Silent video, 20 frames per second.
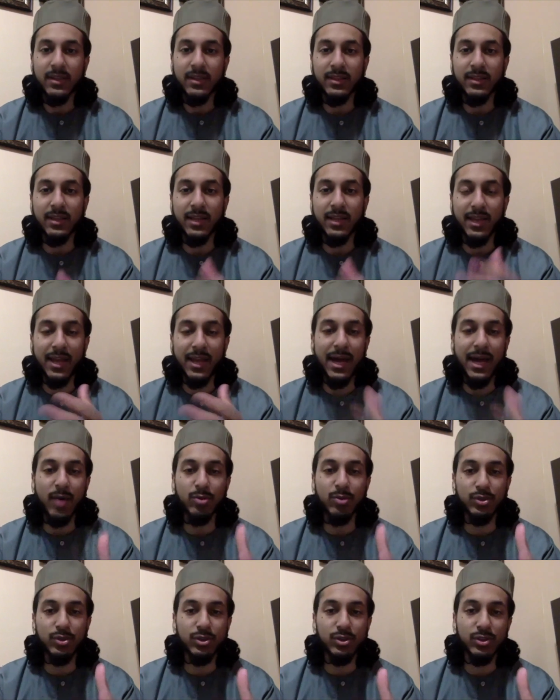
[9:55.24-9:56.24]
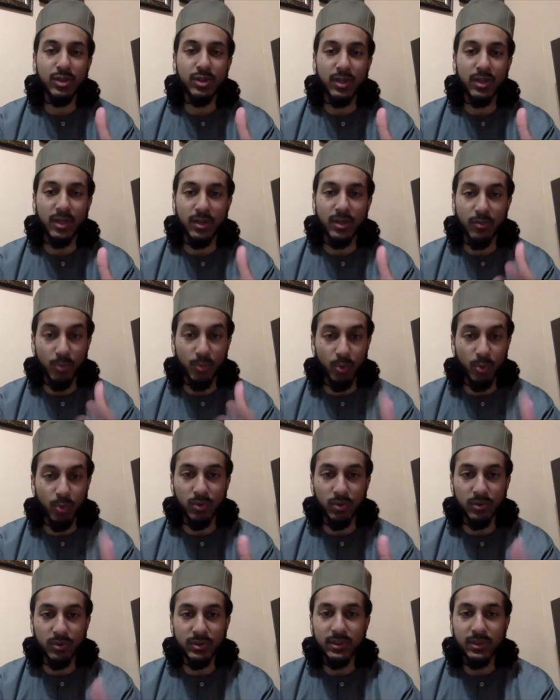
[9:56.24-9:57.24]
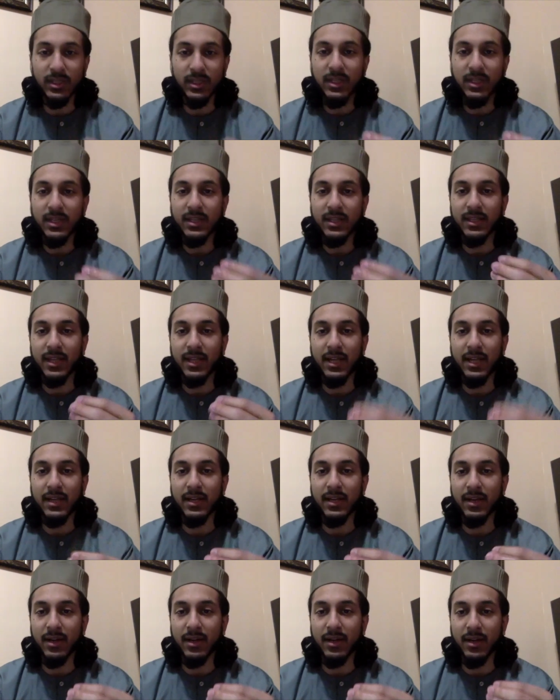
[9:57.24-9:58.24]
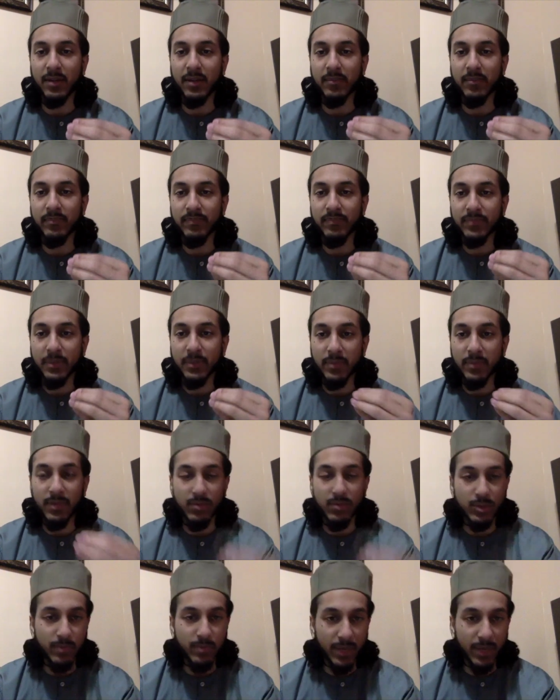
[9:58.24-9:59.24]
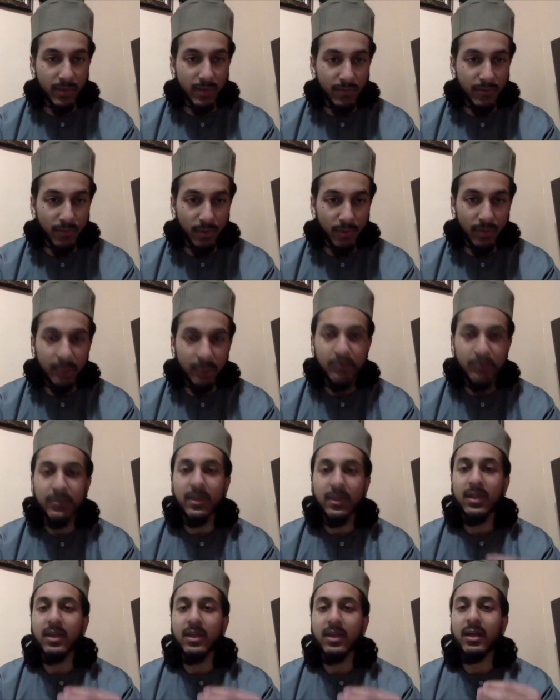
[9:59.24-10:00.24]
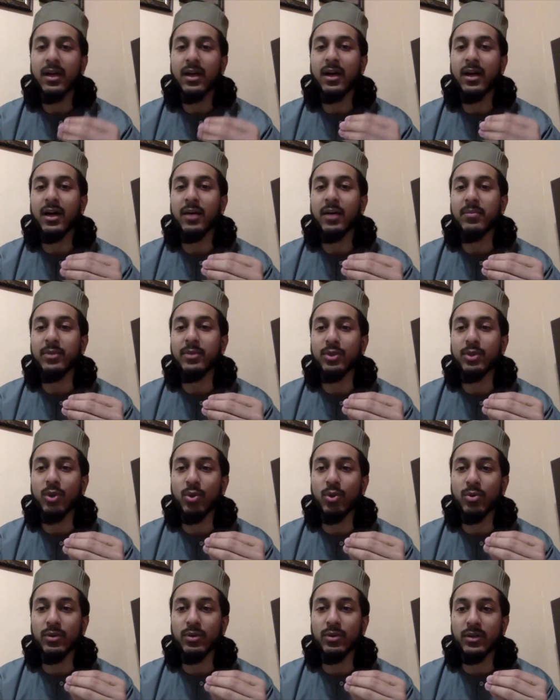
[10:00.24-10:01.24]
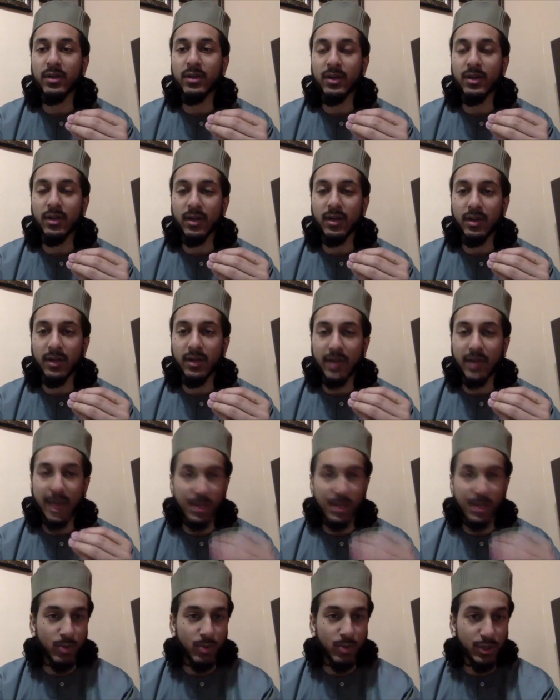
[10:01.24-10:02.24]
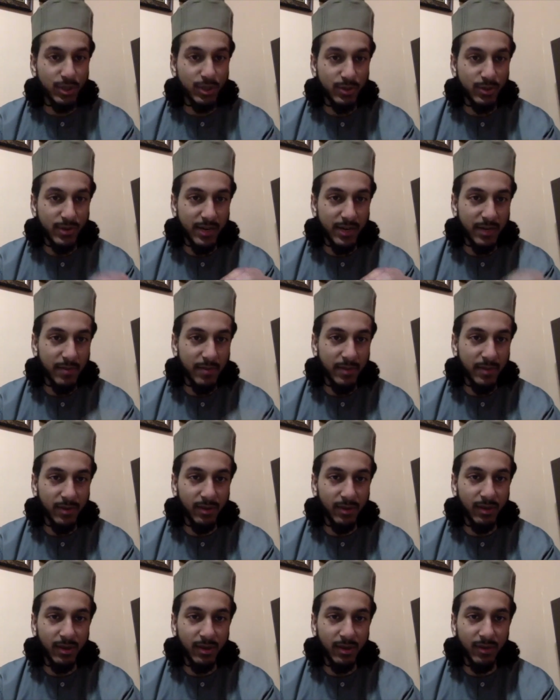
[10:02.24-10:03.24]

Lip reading: in-house rules, that be respectful. Don't ask questions right in the middle of